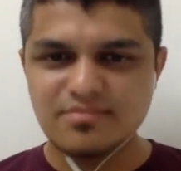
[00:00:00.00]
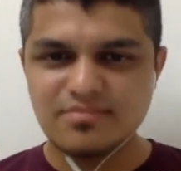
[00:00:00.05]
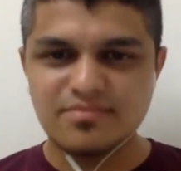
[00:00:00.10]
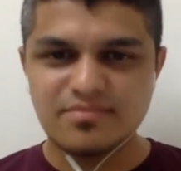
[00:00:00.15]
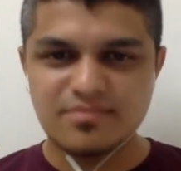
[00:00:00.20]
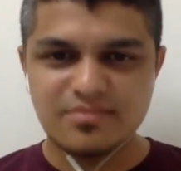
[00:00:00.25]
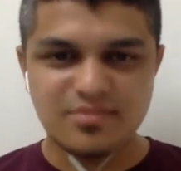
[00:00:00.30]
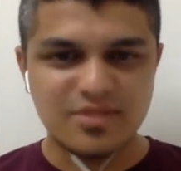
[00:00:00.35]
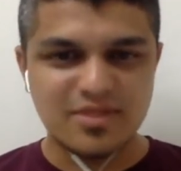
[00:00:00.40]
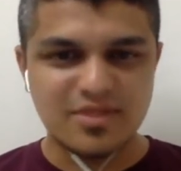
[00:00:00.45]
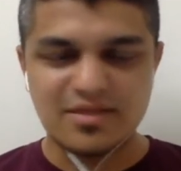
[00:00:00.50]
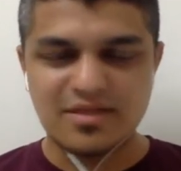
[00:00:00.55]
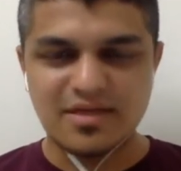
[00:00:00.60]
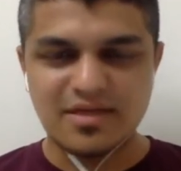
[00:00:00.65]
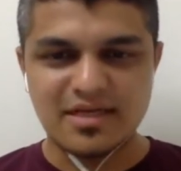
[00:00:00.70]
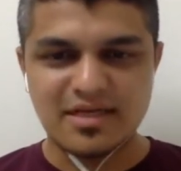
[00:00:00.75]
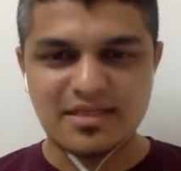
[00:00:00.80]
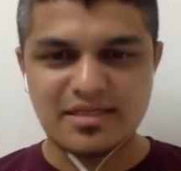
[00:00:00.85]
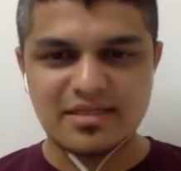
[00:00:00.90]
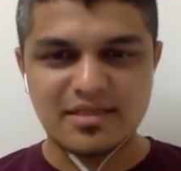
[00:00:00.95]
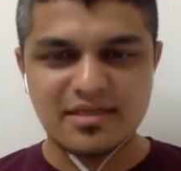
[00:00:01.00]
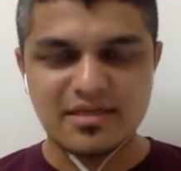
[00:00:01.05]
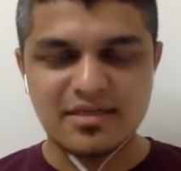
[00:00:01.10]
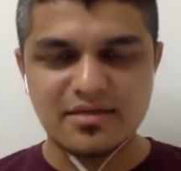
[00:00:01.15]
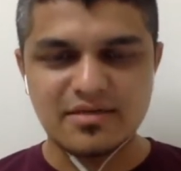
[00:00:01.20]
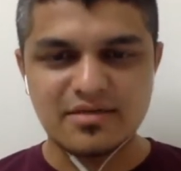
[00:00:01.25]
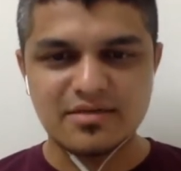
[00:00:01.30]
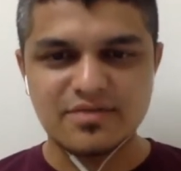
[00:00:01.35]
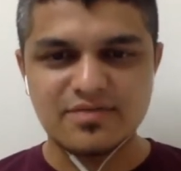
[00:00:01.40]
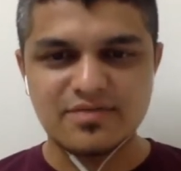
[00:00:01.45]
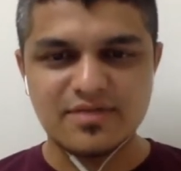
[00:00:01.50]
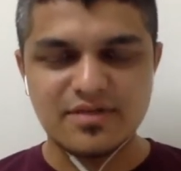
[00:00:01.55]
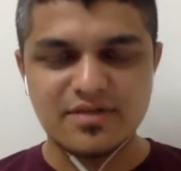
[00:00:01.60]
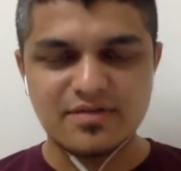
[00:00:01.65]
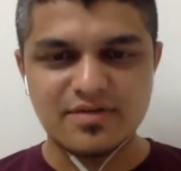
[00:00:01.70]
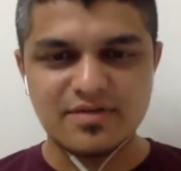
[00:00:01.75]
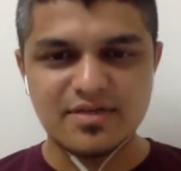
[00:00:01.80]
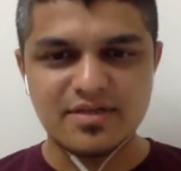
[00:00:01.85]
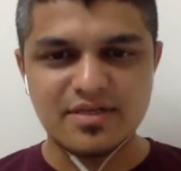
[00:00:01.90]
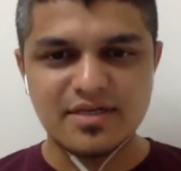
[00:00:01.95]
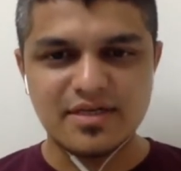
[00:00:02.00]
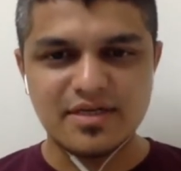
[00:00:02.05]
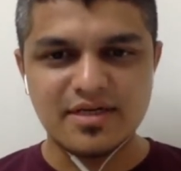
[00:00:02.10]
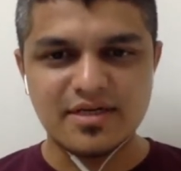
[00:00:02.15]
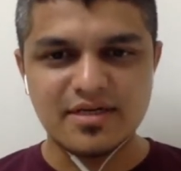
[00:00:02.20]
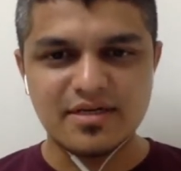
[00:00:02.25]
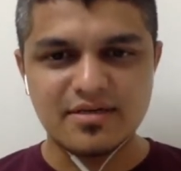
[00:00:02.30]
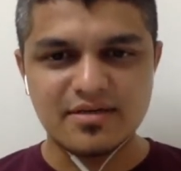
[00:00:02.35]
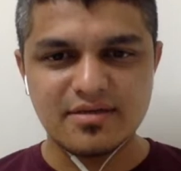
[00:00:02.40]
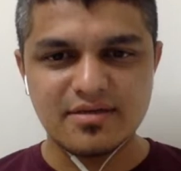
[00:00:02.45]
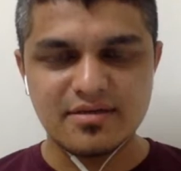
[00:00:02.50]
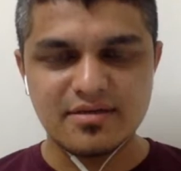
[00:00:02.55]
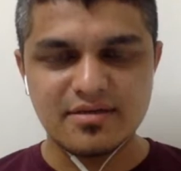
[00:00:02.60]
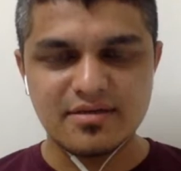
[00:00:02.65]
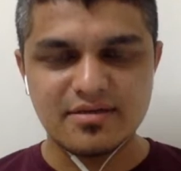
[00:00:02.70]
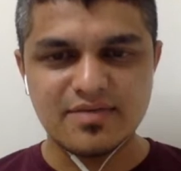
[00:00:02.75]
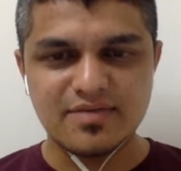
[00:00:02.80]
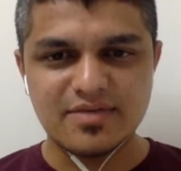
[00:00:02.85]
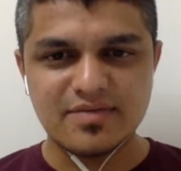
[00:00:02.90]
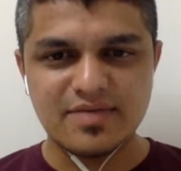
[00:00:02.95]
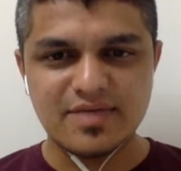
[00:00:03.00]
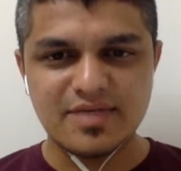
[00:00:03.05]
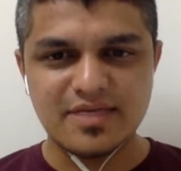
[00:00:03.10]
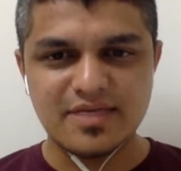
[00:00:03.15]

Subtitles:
in the last 10 years when you were in India as well?